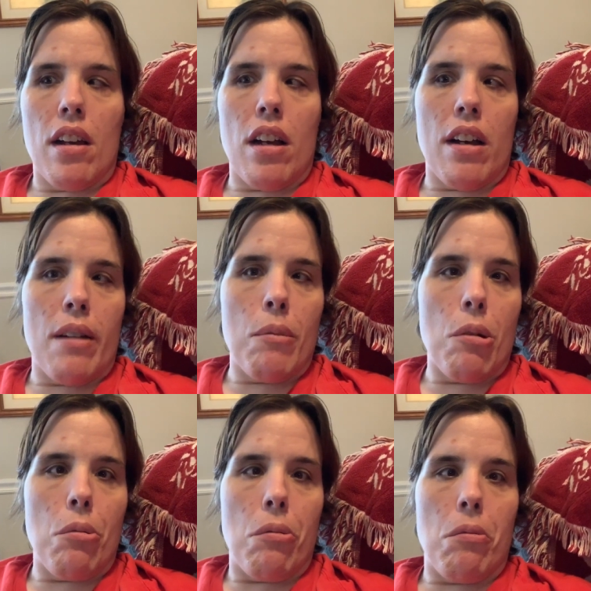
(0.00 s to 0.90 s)

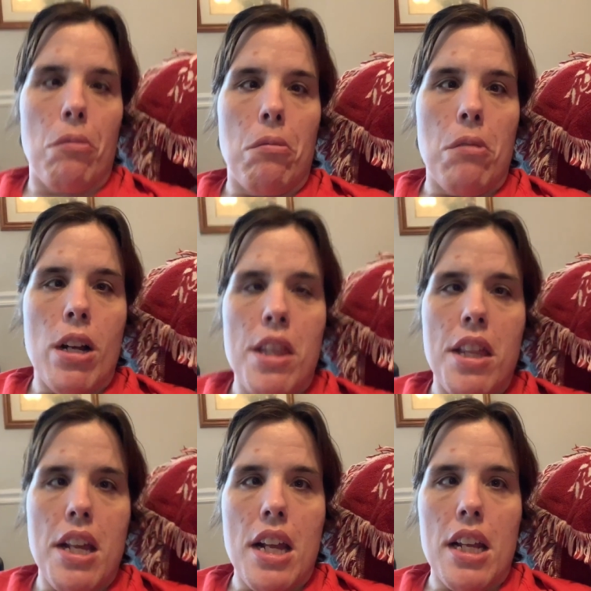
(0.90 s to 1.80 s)
One
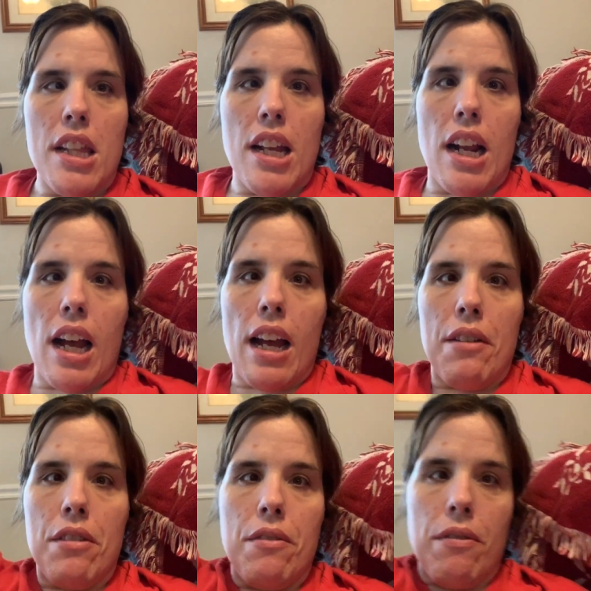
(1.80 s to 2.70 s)
thing that I
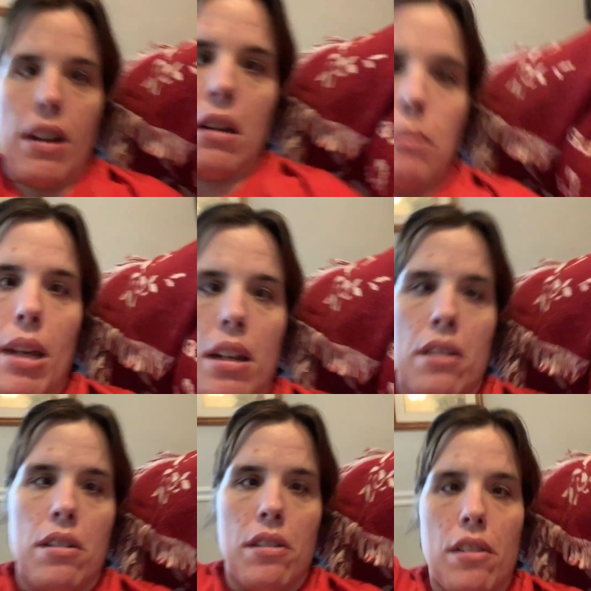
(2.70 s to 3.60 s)
would
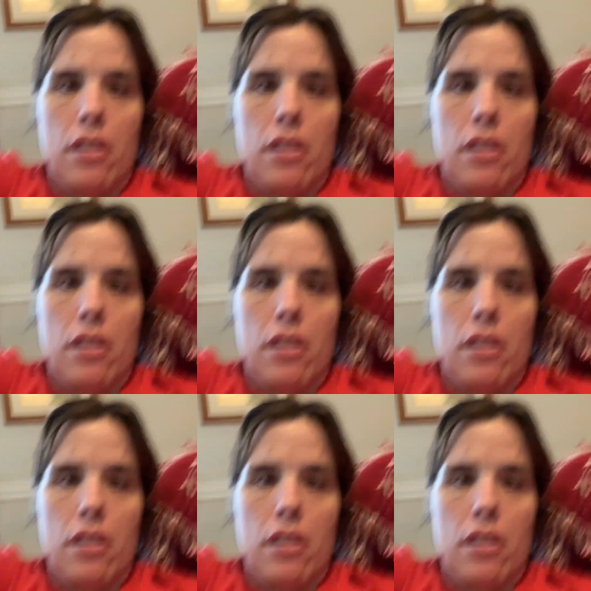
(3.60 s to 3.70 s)
recommend